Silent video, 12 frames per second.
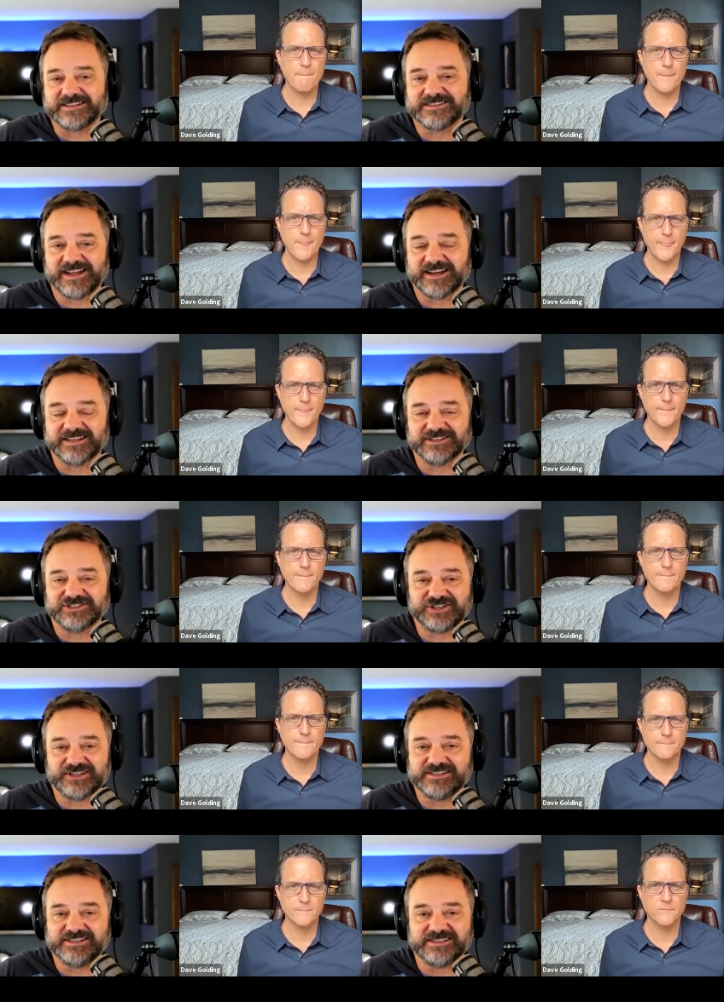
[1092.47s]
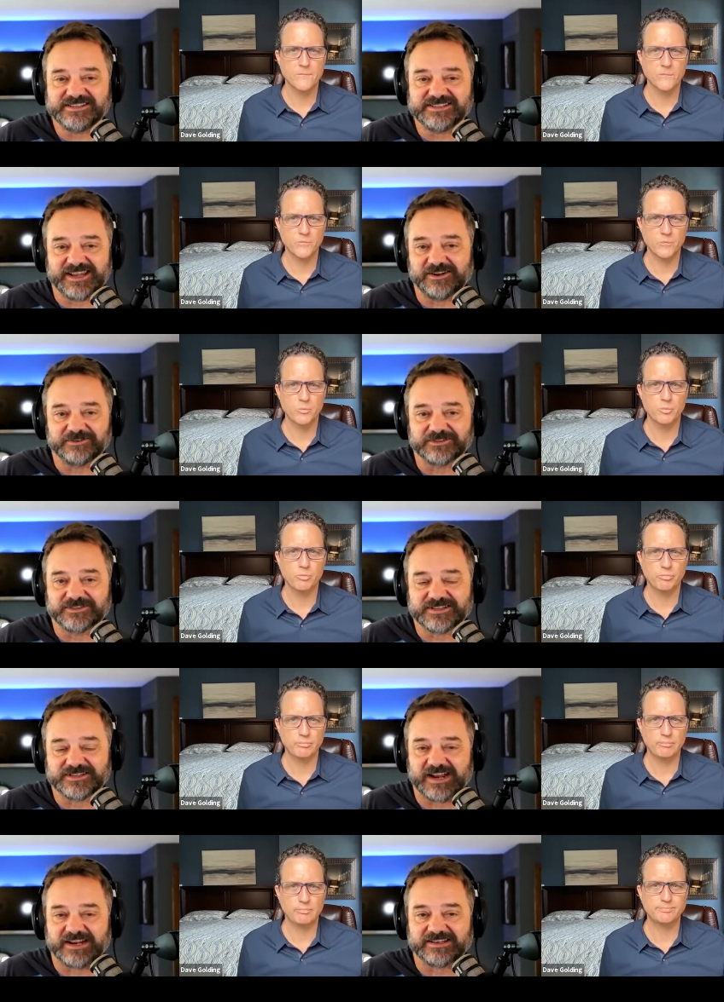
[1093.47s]
Speaker 1: not a cheesy sales
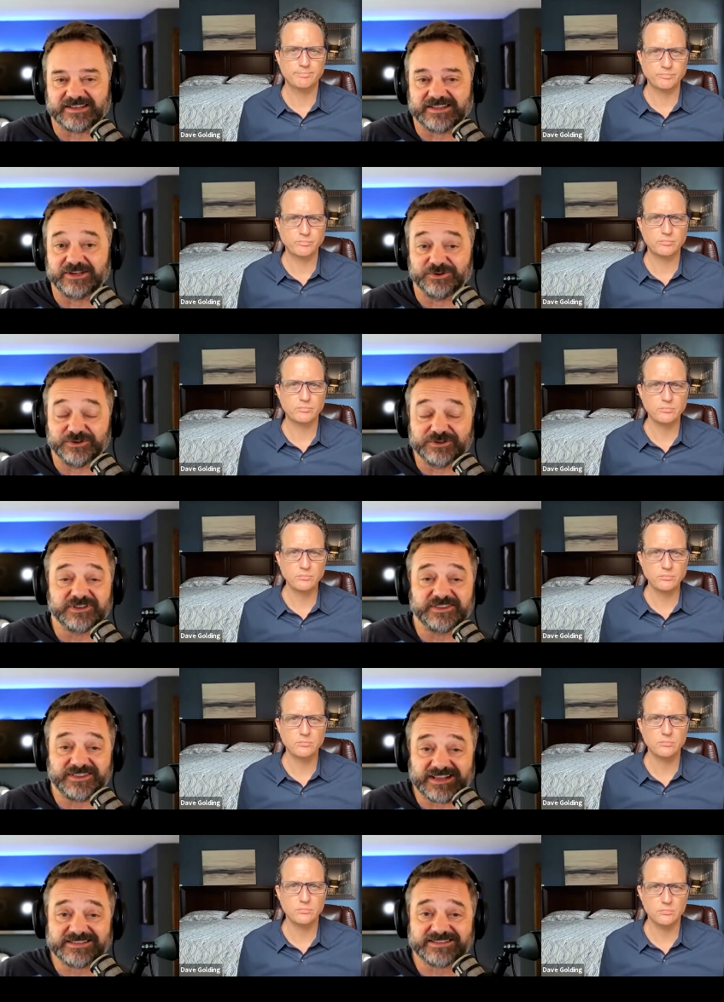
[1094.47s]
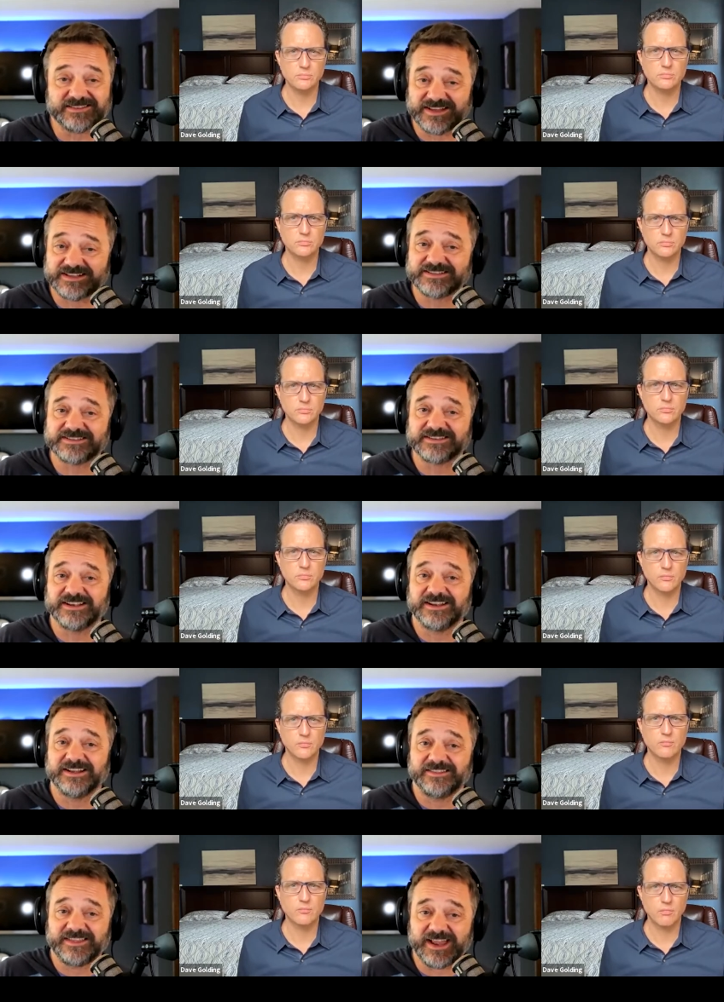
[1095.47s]
tactic that you're using. That's that's
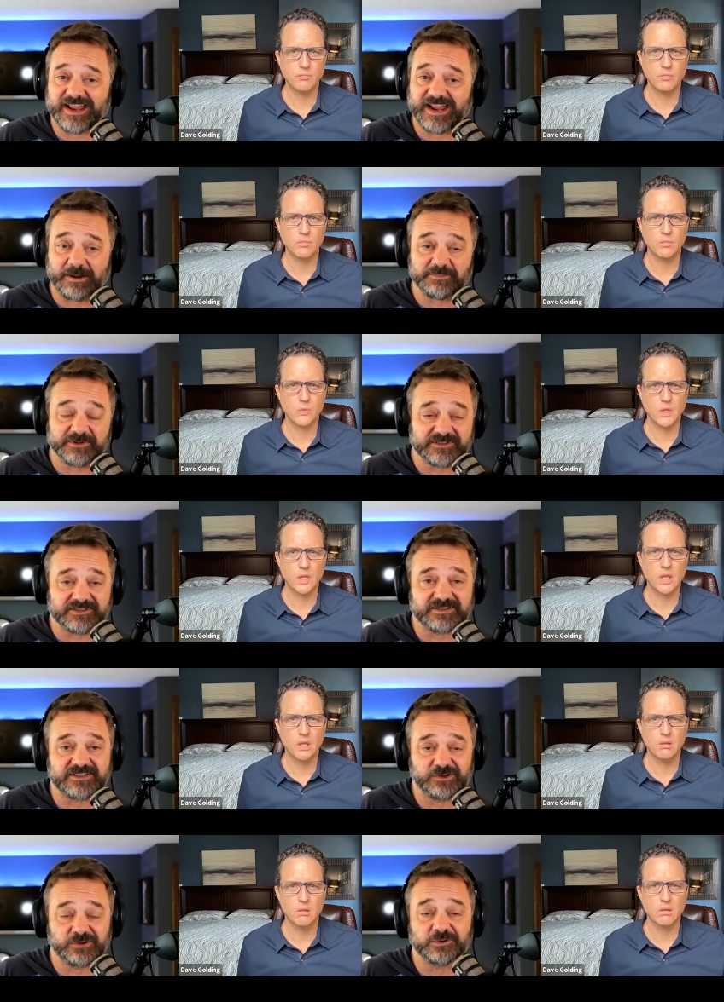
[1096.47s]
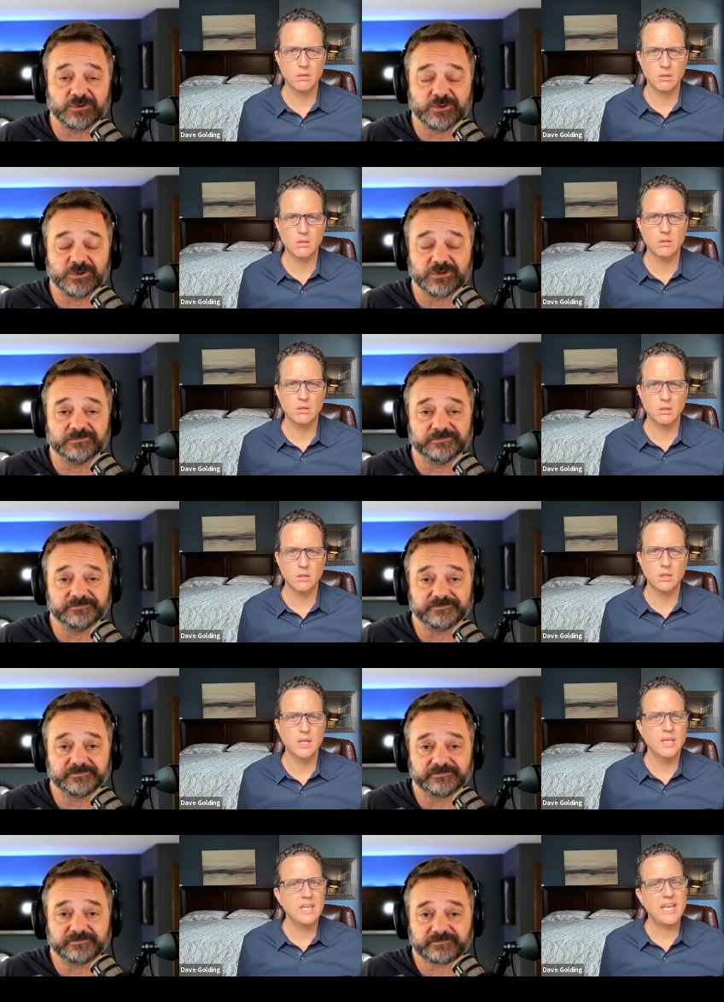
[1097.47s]
that happens in the real world.
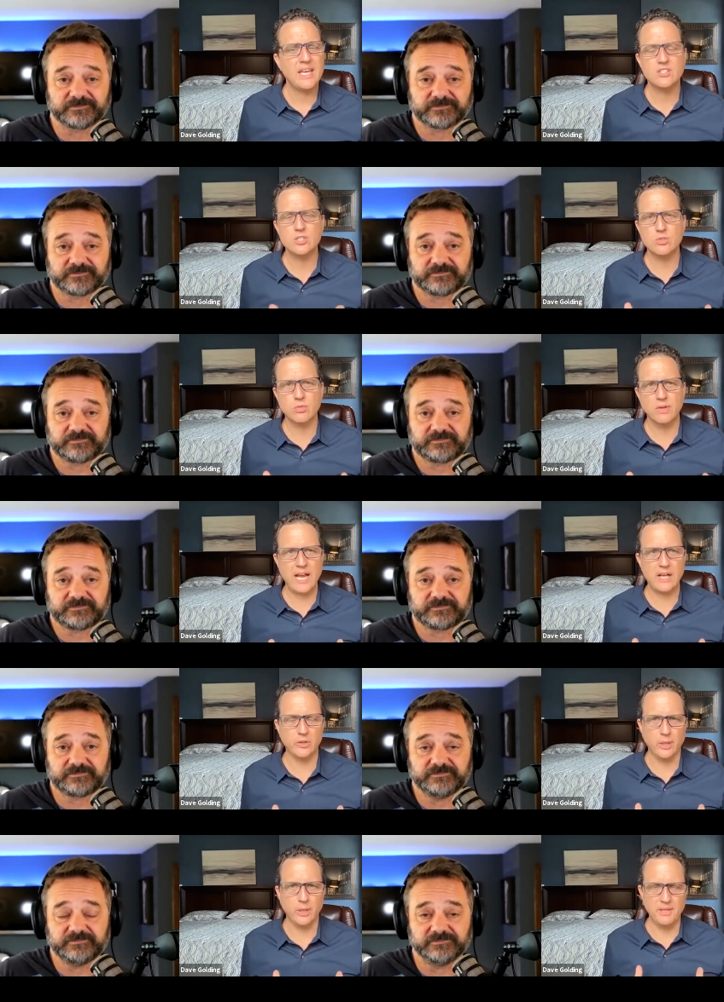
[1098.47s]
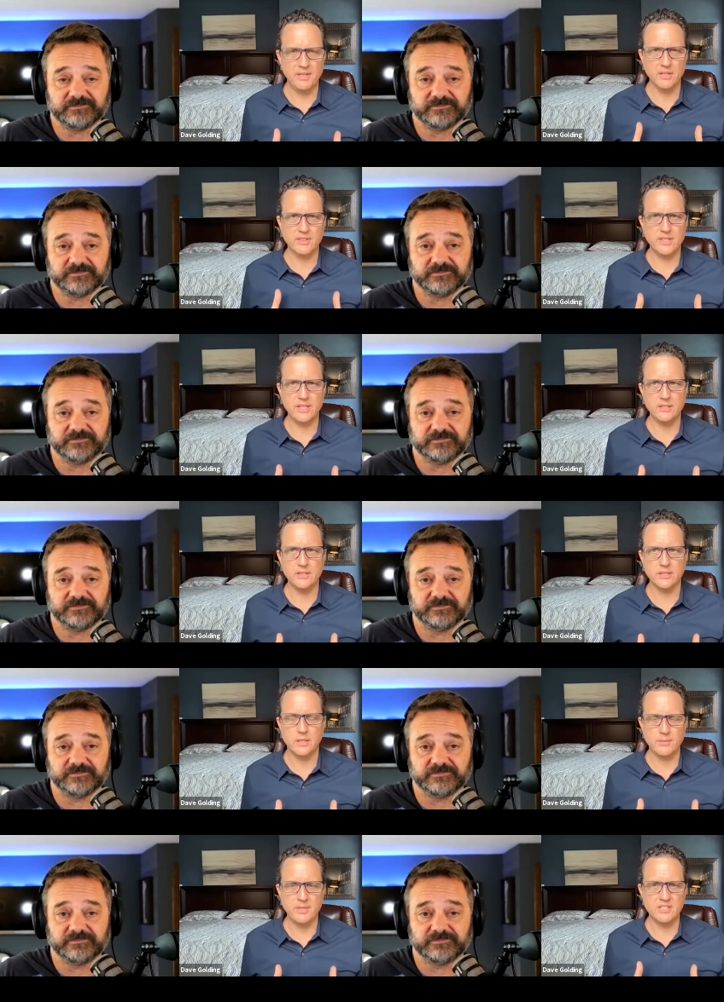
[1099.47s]
Speaker 2: Yeah, it's just reality. I mean, the thing
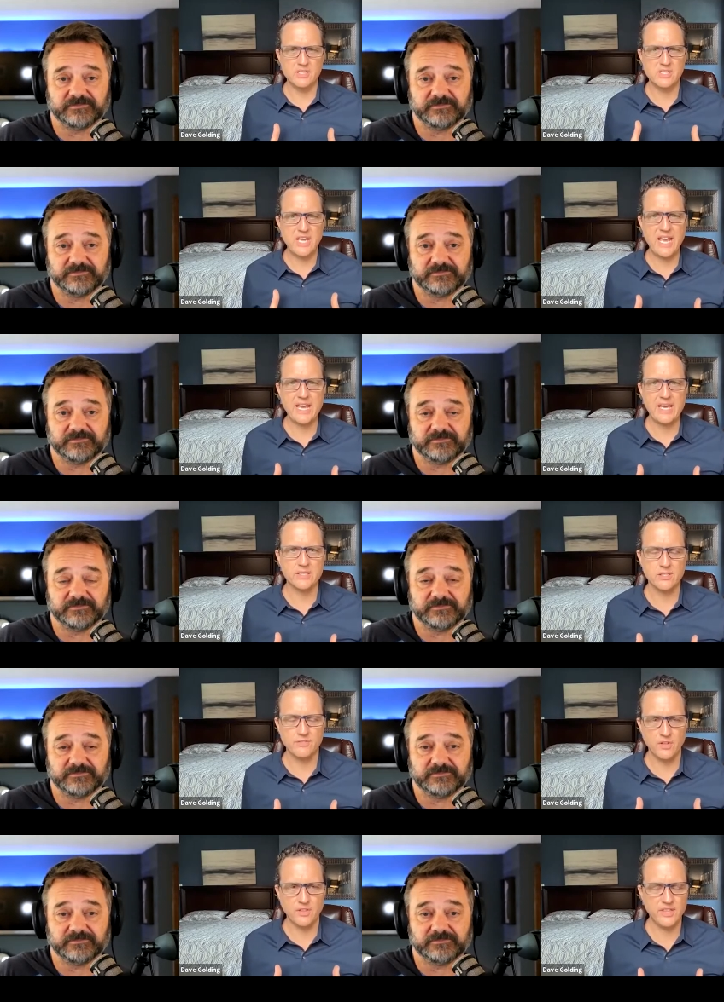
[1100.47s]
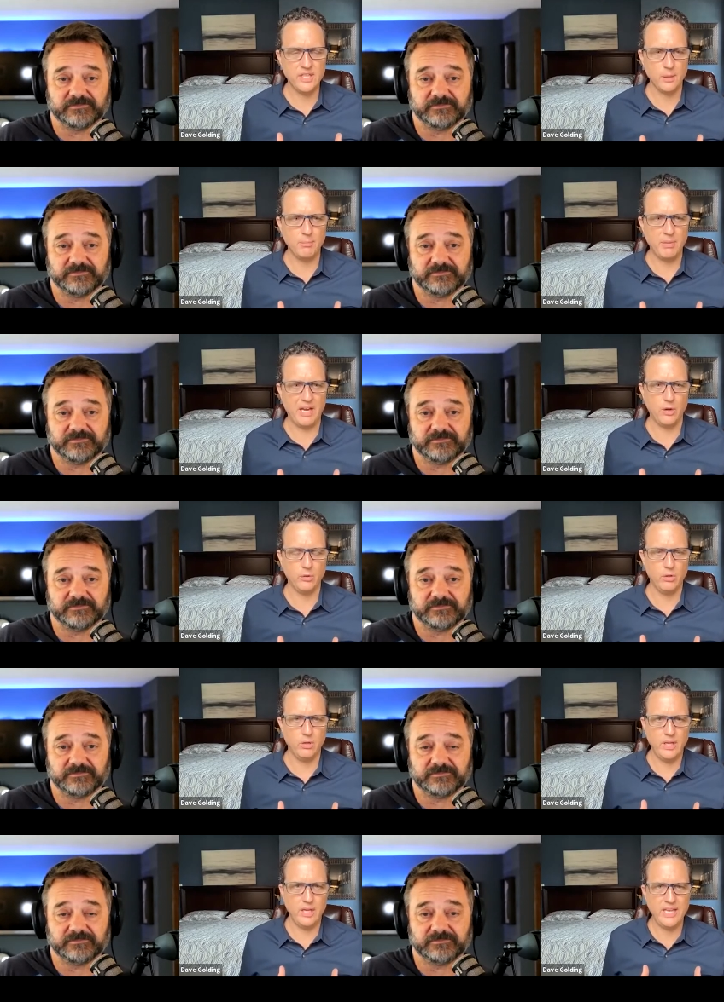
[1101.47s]
that I mean, SaaS. If you think
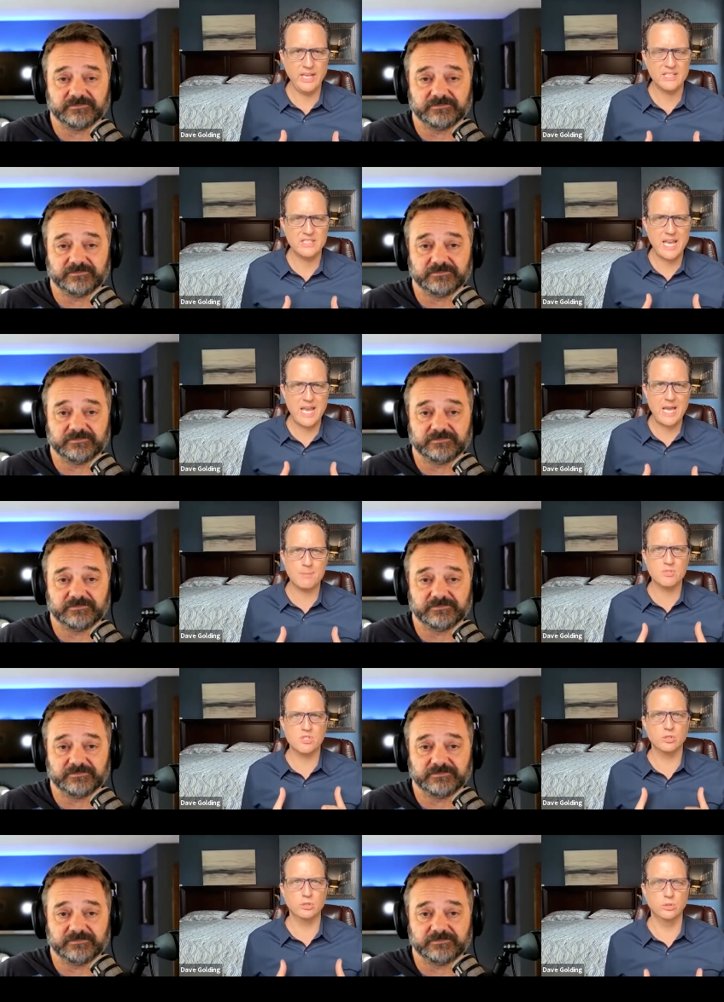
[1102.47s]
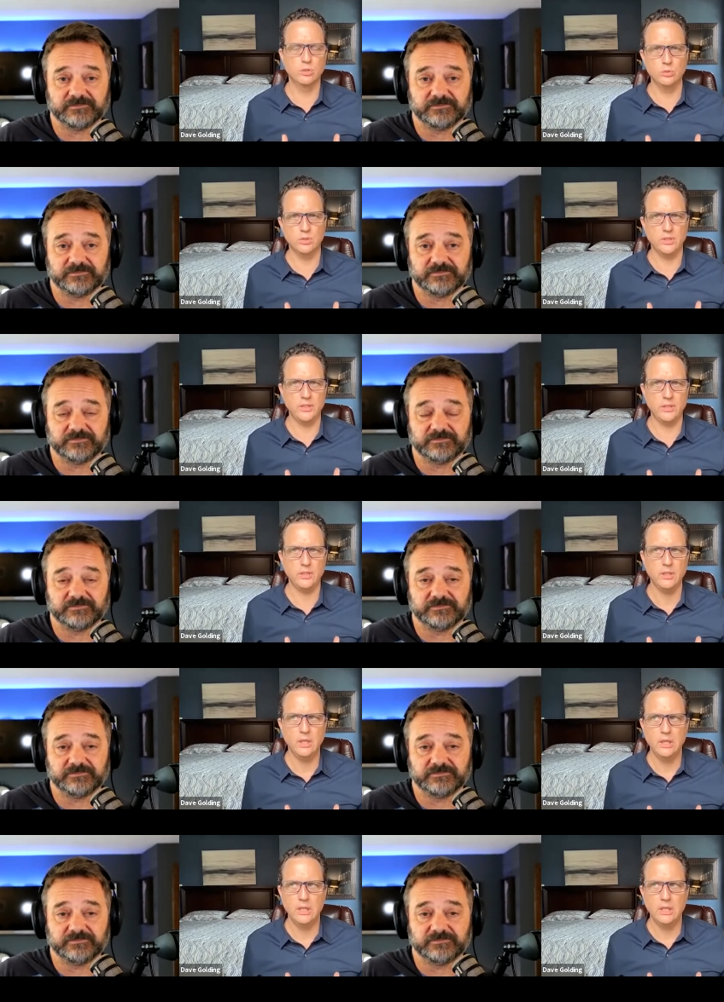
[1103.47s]
about it, has absolutely